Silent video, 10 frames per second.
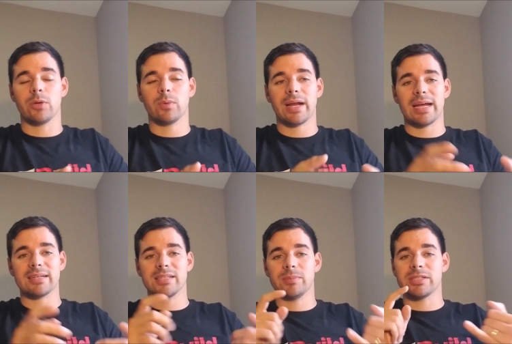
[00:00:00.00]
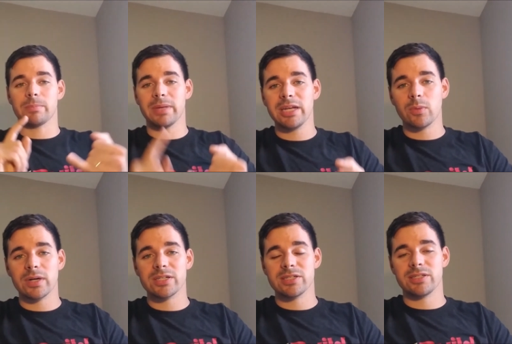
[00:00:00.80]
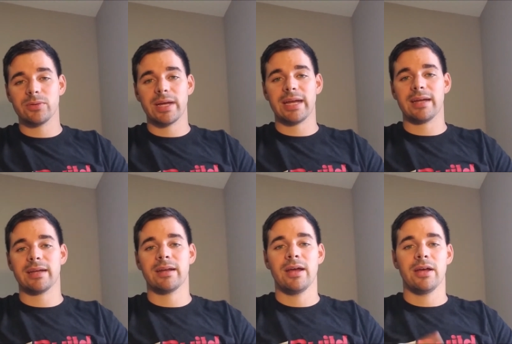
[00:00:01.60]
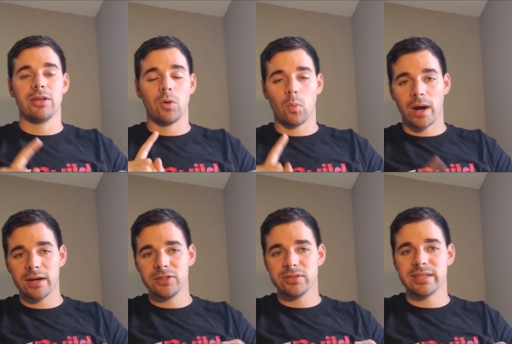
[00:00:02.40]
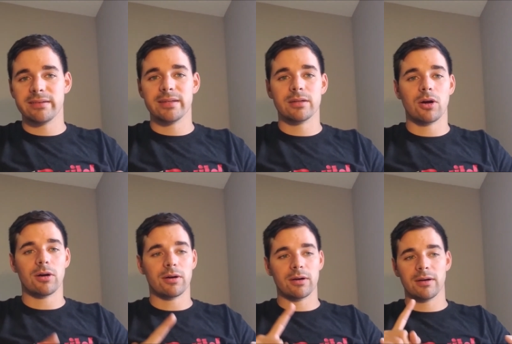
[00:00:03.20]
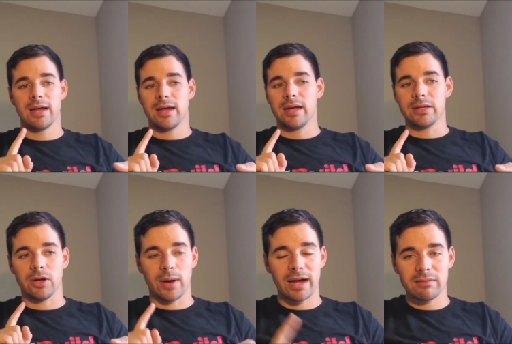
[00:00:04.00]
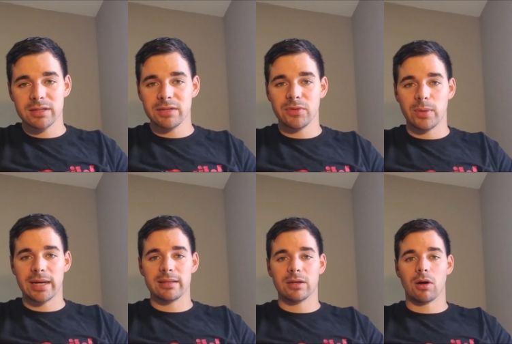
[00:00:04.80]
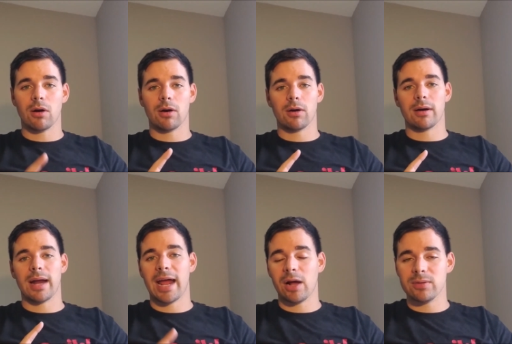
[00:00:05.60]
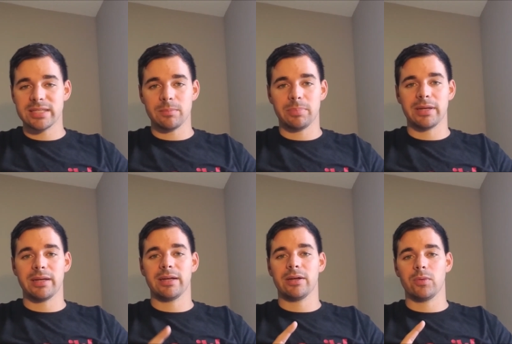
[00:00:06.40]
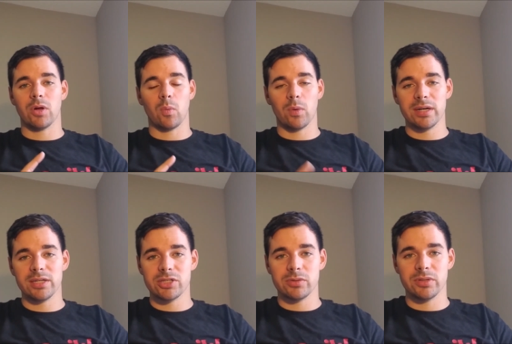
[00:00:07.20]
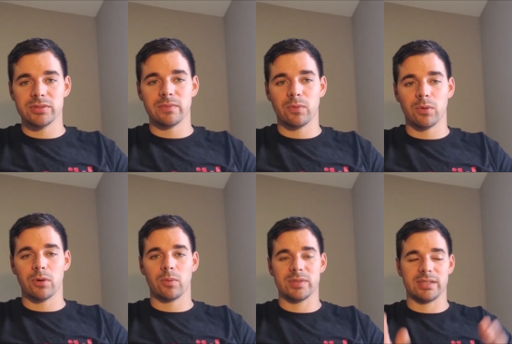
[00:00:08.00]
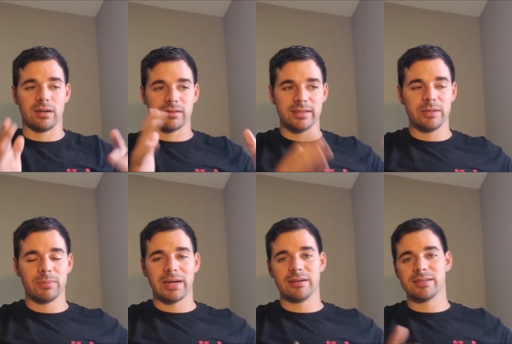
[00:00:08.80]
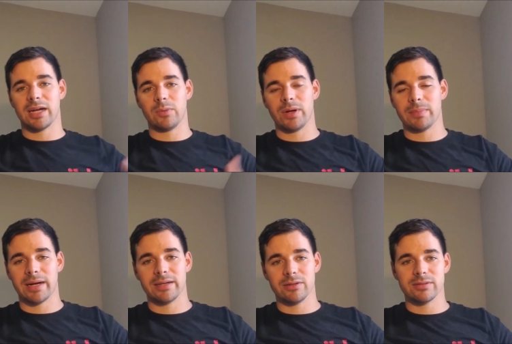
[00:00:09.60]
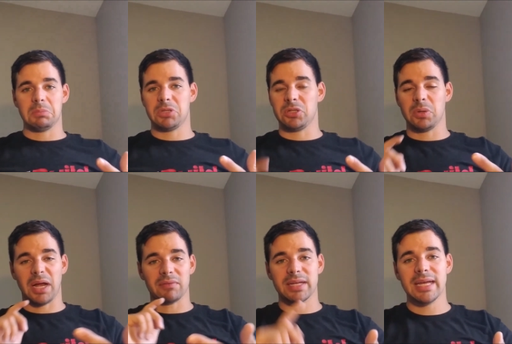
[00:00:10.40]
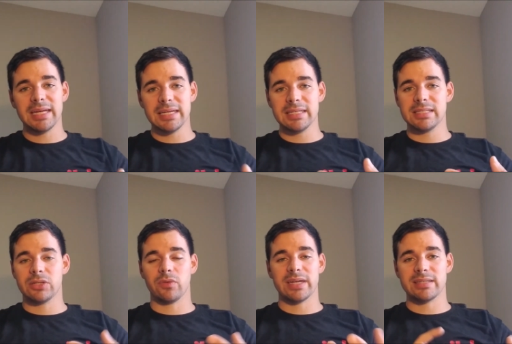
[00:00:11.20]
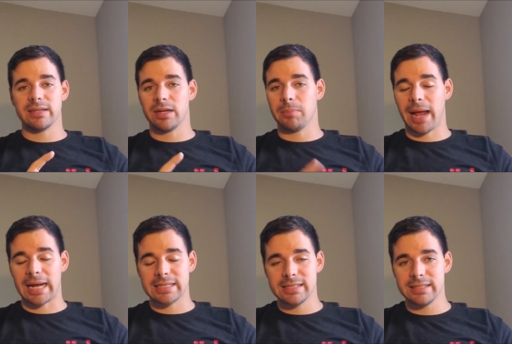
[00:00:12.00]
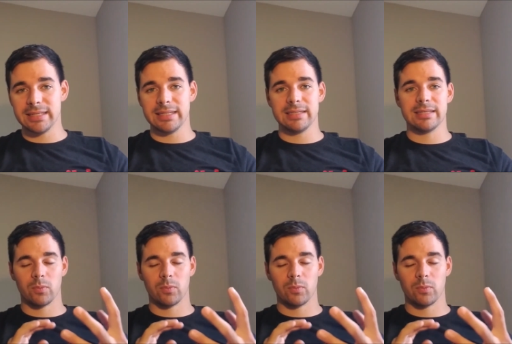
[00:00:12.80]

You want to ask them as many questions as you can. Why are you selling the car? How long have you had the car? How has it been? What did you use it for? Was it all city miles, highway miles? Do you have kids? Do they sit in the back seat?